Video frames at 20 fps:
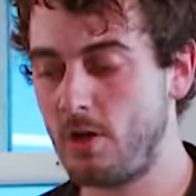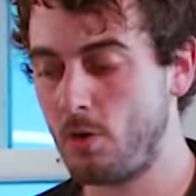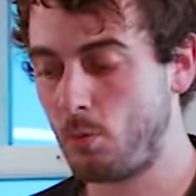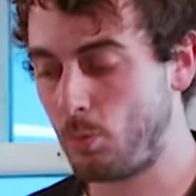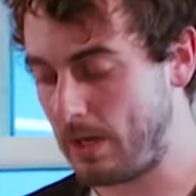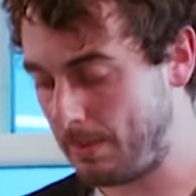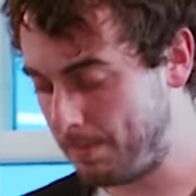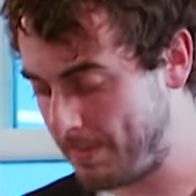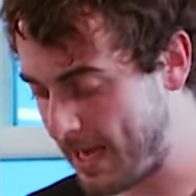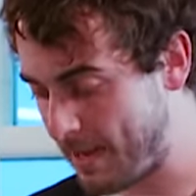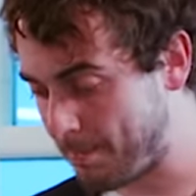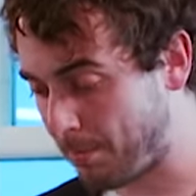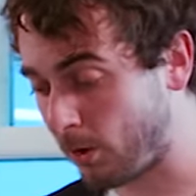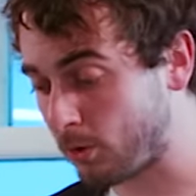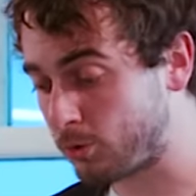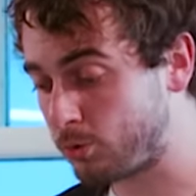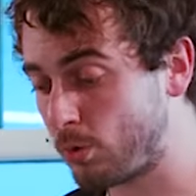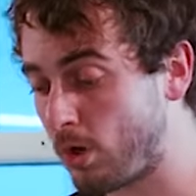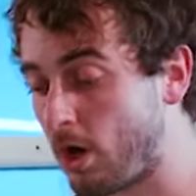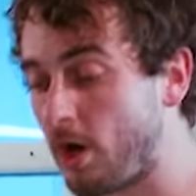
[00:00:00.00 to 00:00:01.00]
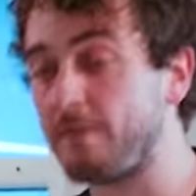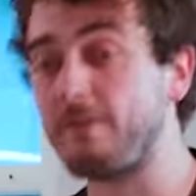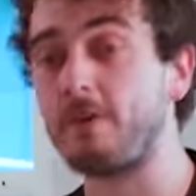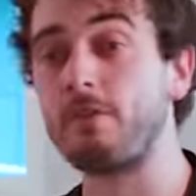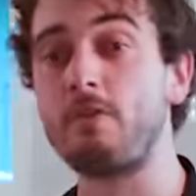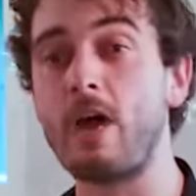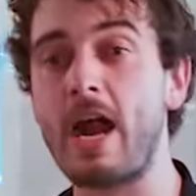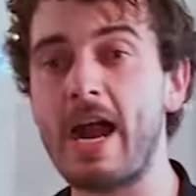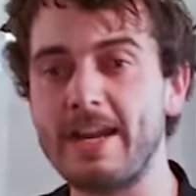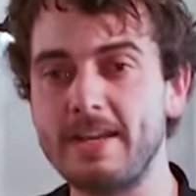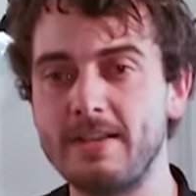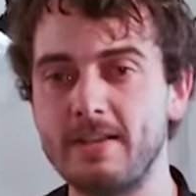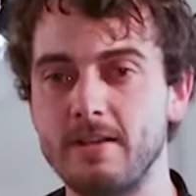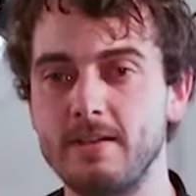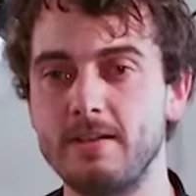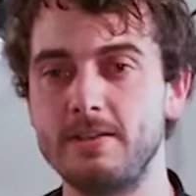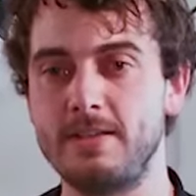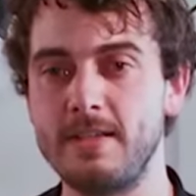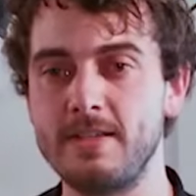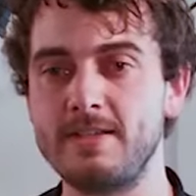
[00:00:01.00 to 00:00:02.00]
we'll be able to override
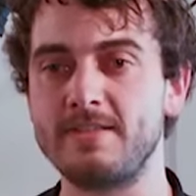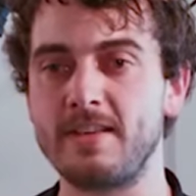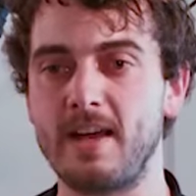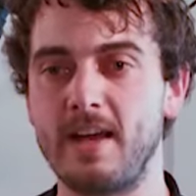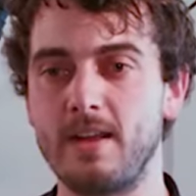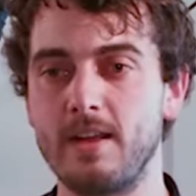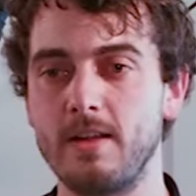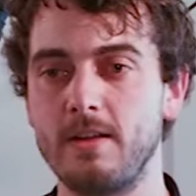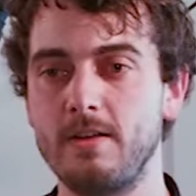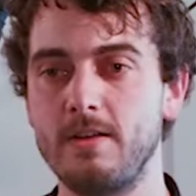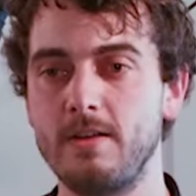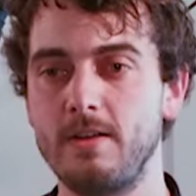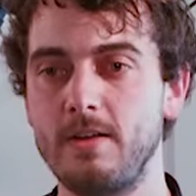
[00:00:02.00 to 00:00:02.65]
this style.